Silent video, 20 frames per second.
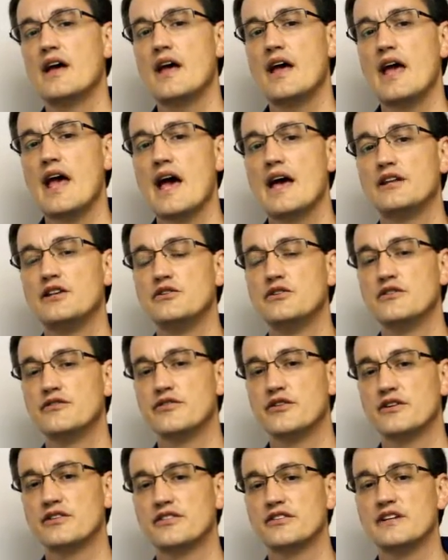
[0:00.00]
at a
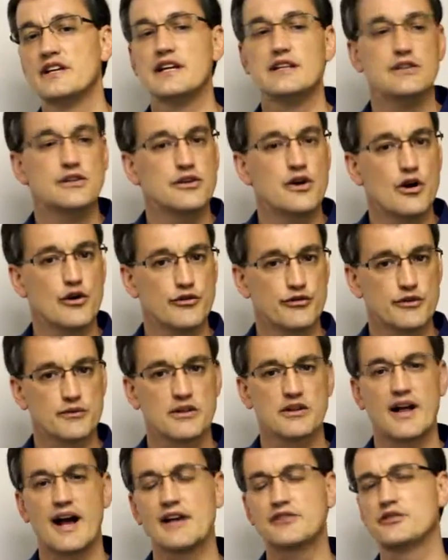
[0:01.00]
university and you go from
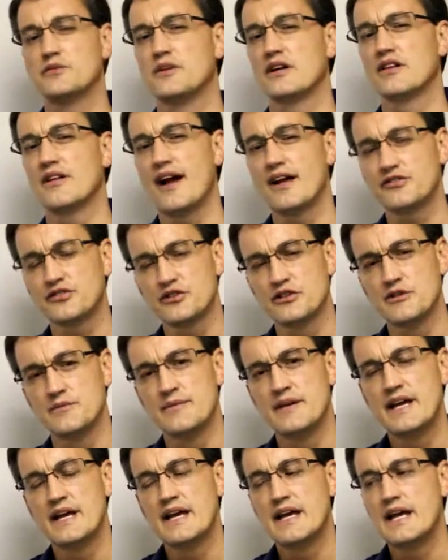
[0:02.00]
classroom to
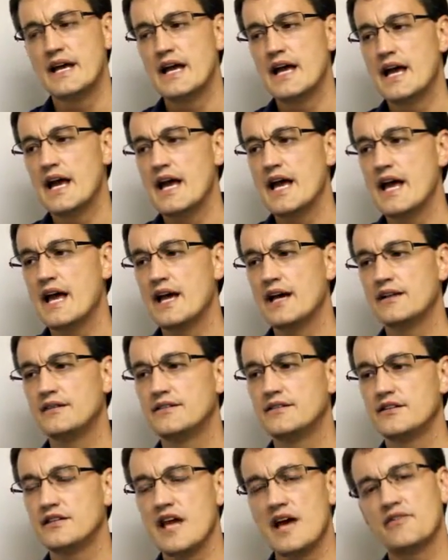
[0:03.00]
classroom
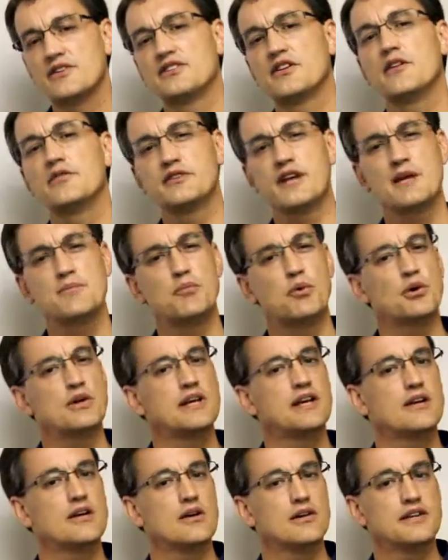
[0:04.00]
and you have a tough time
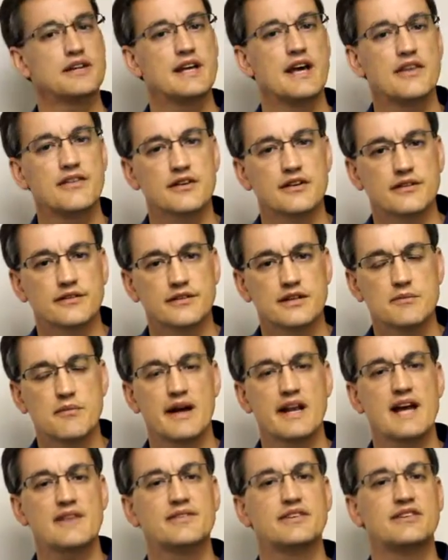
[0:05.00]
putting it all together. You
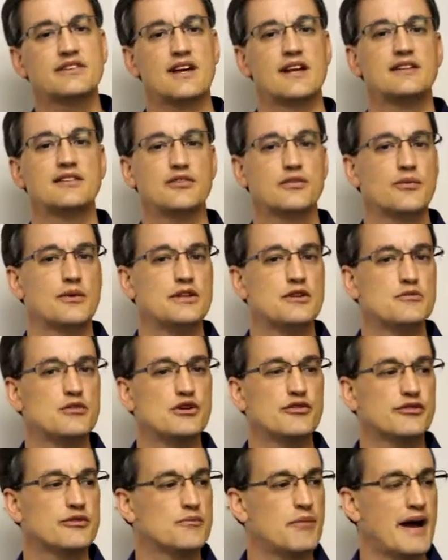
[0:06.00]
might have a sense when you
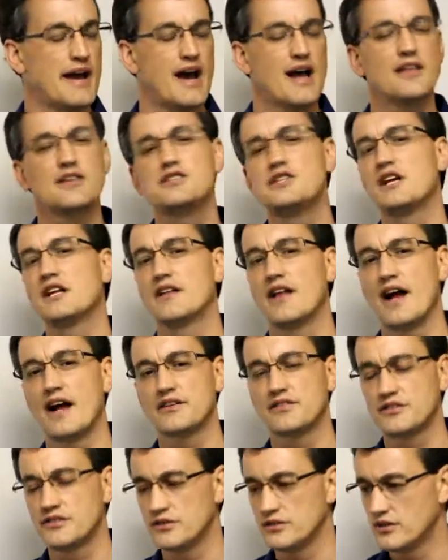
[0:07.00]
move from biology
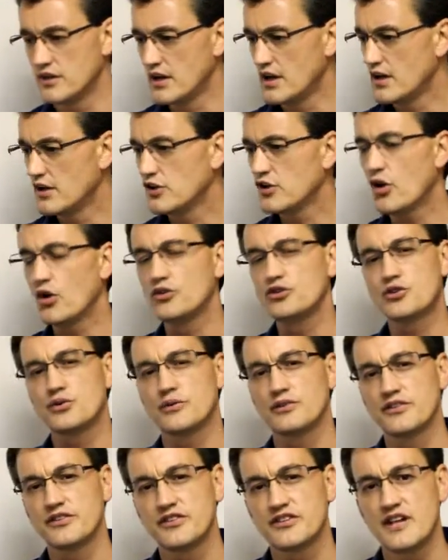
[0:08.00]
class to
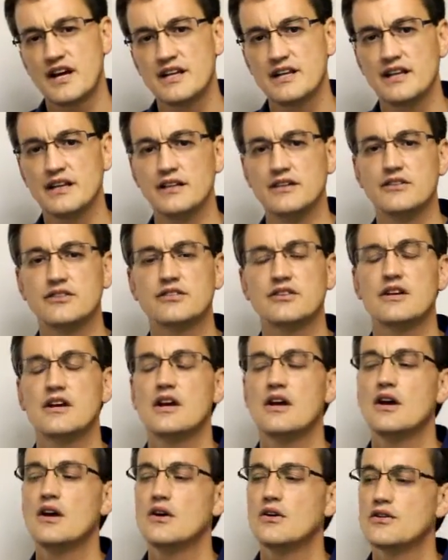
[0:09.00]
cultural studies
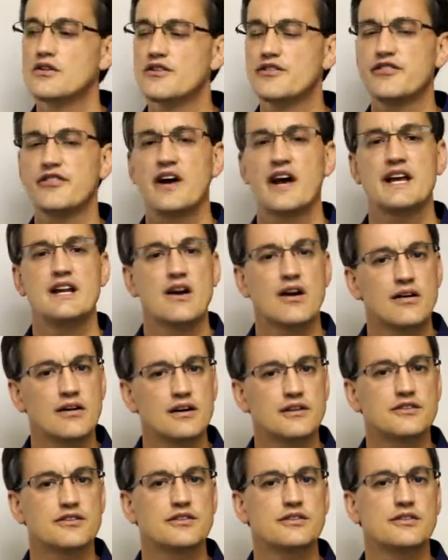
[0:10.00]
or the fine
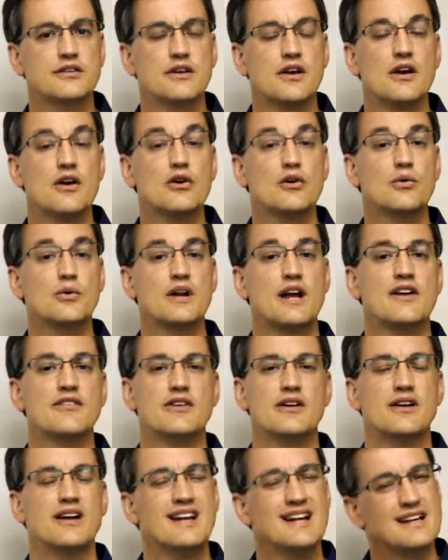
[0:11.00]
arts or
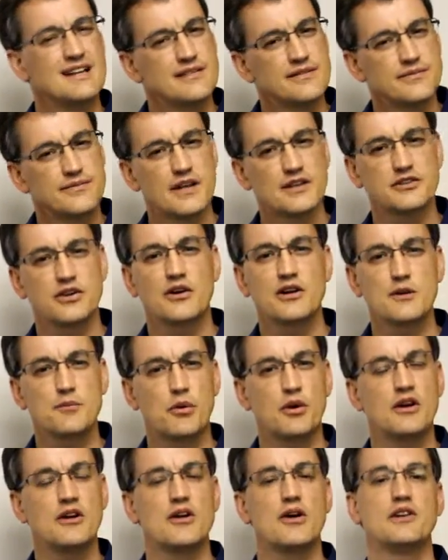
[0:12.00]
whatever, that it's hard to
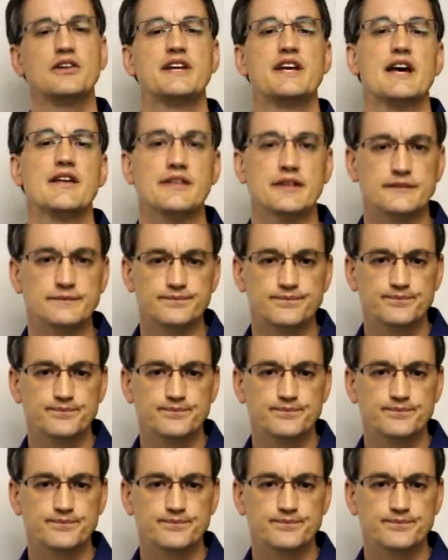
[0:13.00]
put it all together.